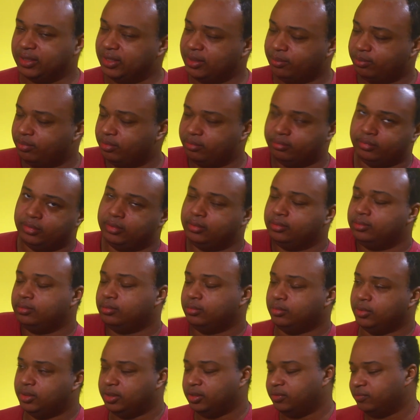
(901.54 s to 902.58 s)
that, but man,
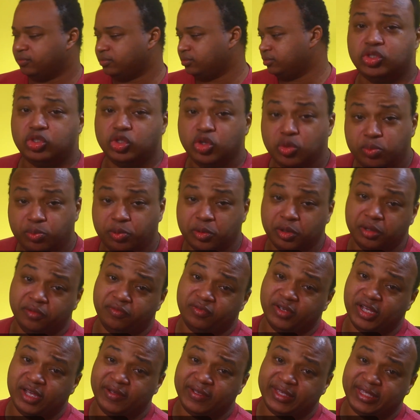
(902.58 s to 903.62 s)
whatever. two point
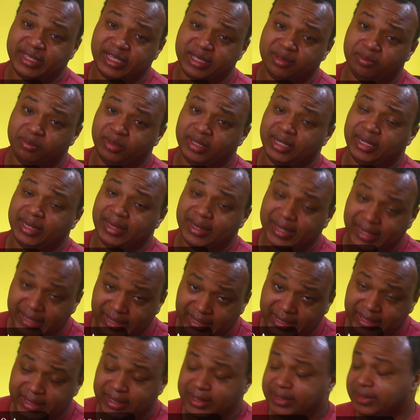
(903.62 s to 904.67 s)
five gigabit
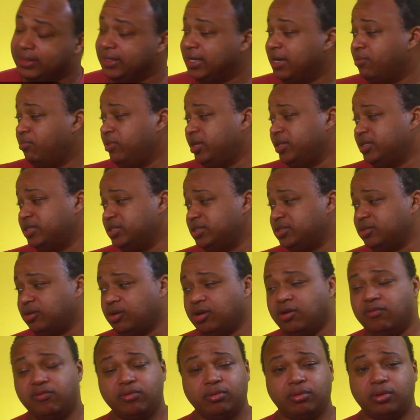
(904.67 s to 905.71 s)
LAN. I mean, just
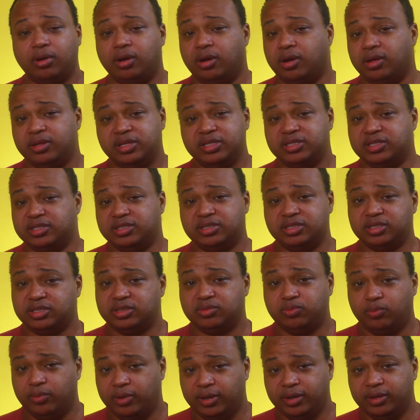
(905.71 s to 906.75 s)
overall, this is
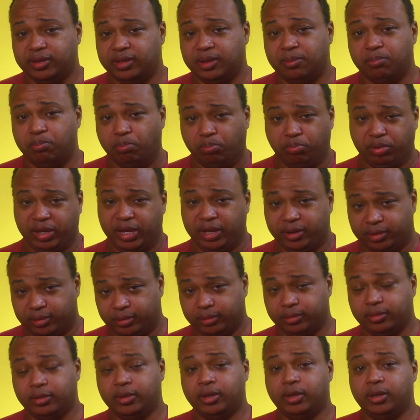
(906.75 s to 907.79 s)
just one of the
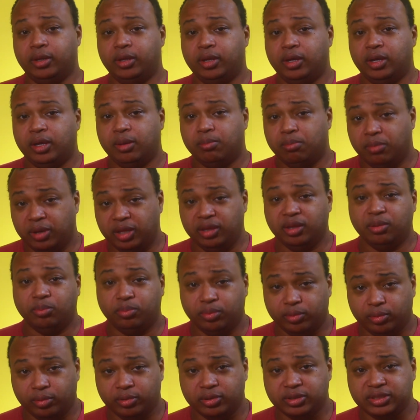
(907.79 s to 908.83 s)
better
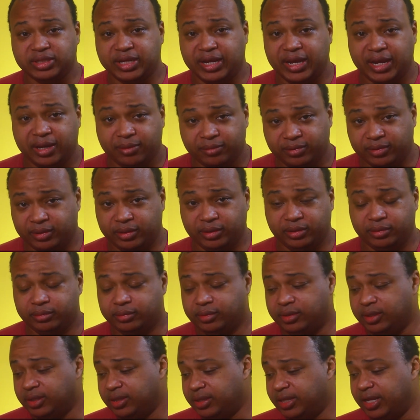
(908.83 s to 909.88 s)
motherboards out there.
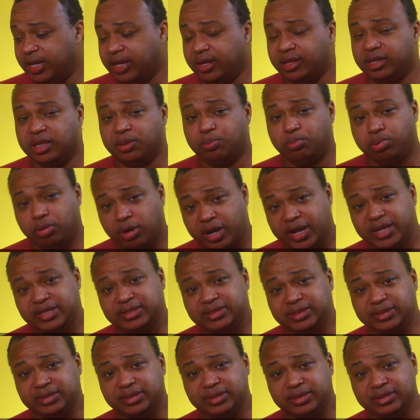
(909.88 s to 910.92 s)
Now, the
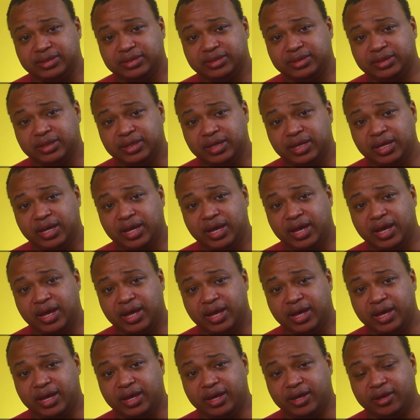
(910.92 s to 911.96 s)
prices
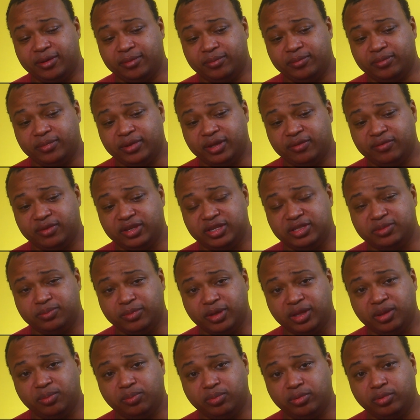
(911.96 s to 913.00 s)
um, of these
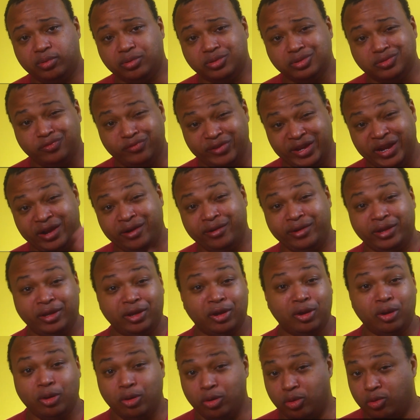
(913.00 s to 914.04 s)
motherboards vary
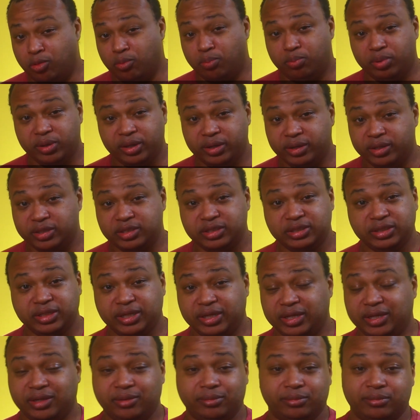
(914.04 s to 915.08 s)
a whole bunch.
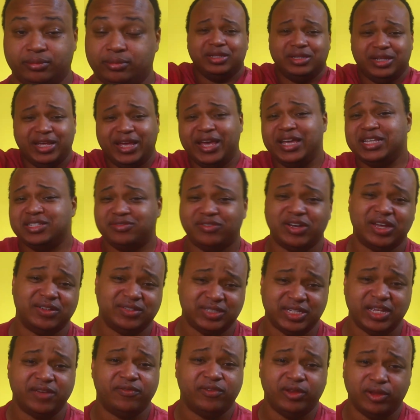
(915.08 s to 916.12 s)
Um, the X five
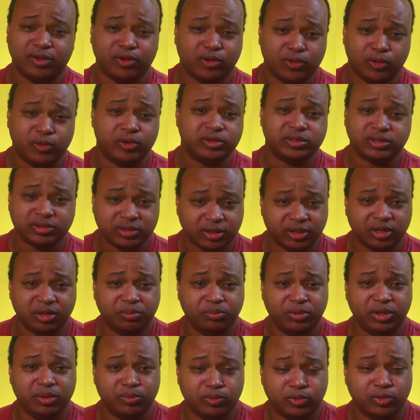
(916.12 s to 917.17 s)
seventy, of course, is going to
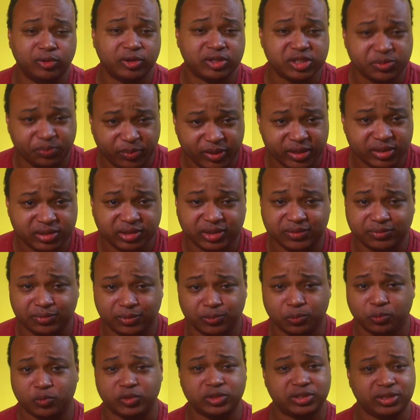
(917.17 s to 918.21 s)
be more expensive.
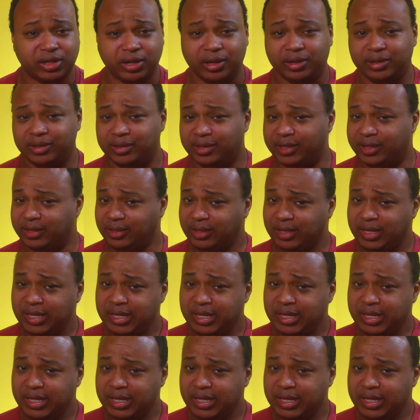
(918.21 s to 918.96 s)
We're talking like